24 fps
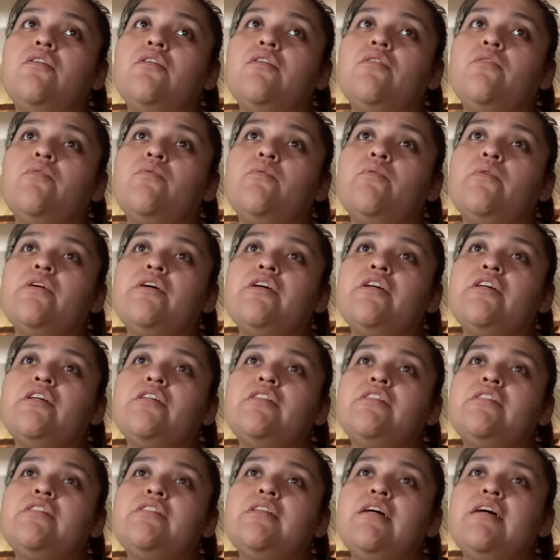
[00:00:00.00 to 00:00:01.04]

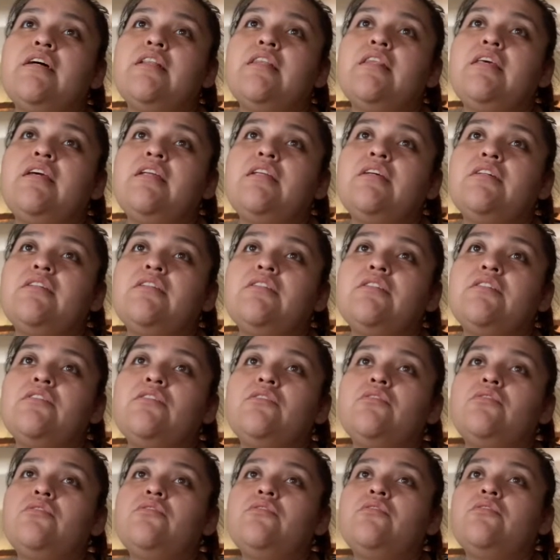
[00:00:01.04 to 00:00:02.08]
words that lead
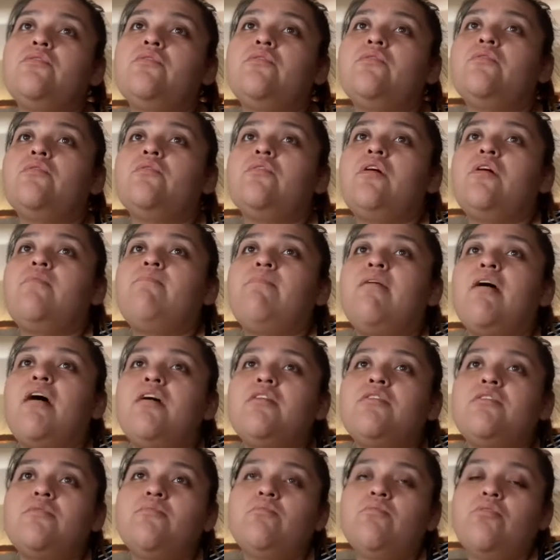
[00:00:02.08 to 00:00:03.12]
us to a
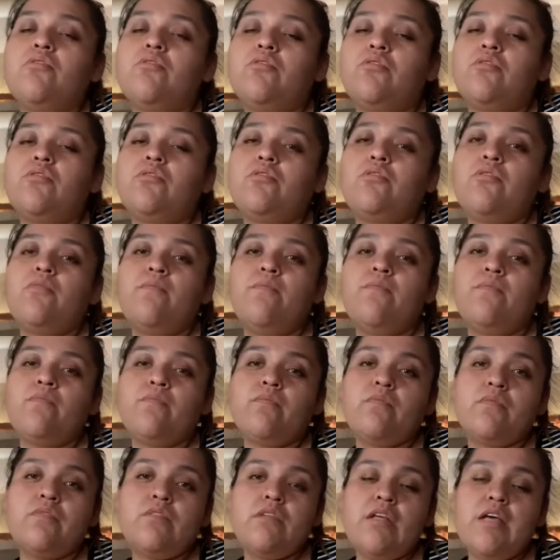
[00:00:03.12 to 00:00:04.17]
possible
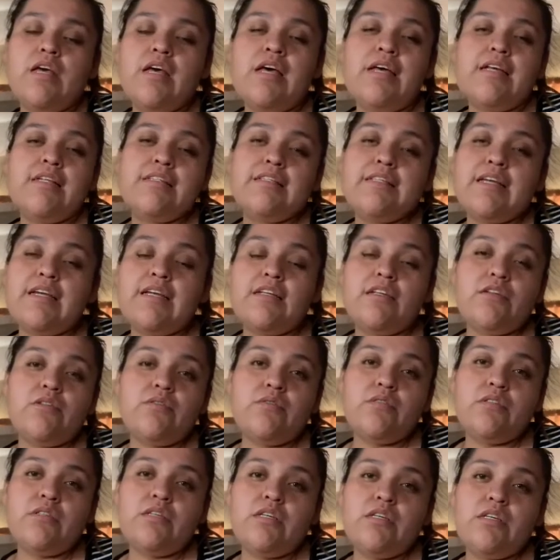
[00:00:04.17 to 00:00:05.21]

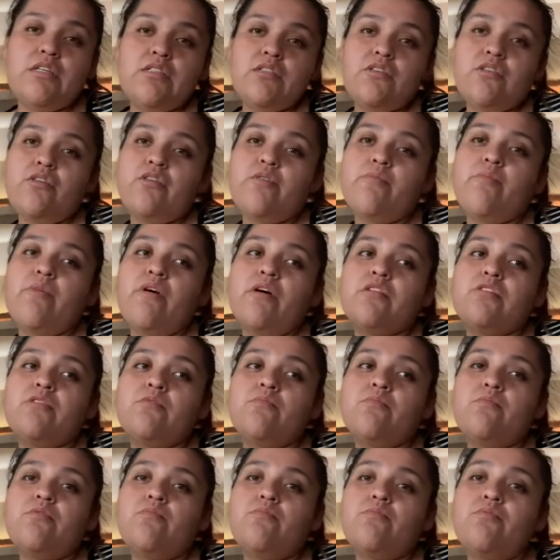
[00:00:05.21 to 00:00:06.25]
diagnosis or a
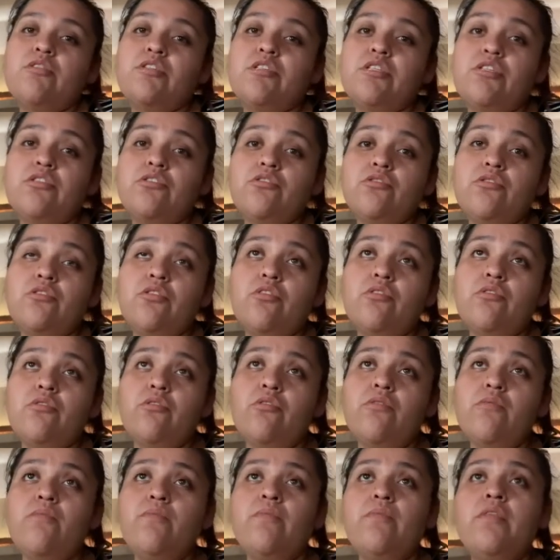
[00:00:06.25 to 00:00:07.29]
possible procedure
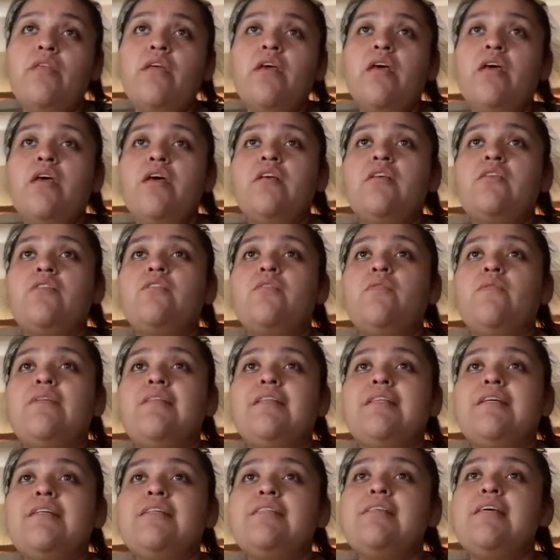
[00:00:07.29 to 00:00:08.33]
code. So
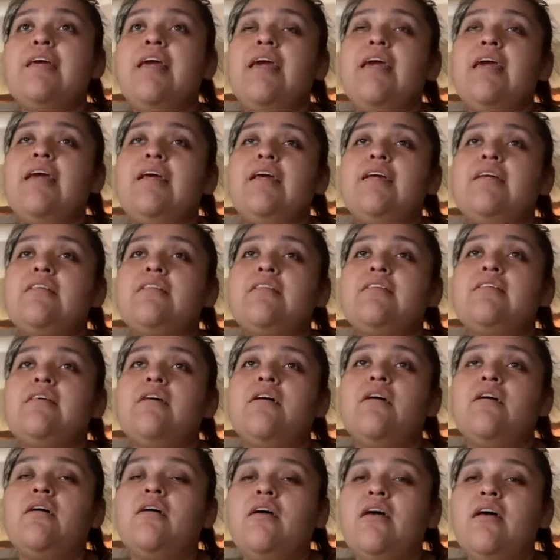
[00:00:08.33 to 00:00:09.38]
in this case,
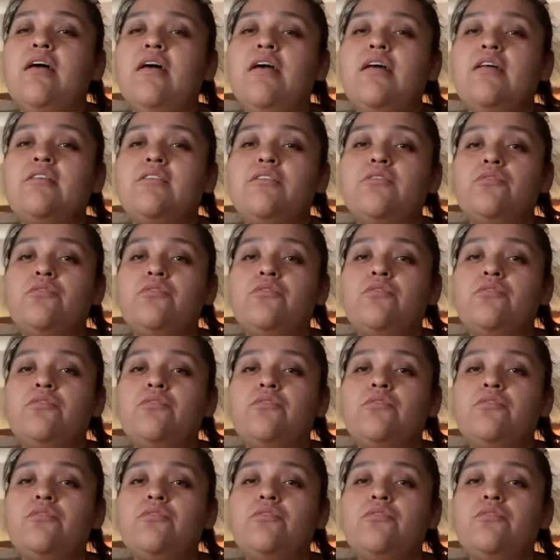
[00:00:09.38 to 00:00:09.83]
it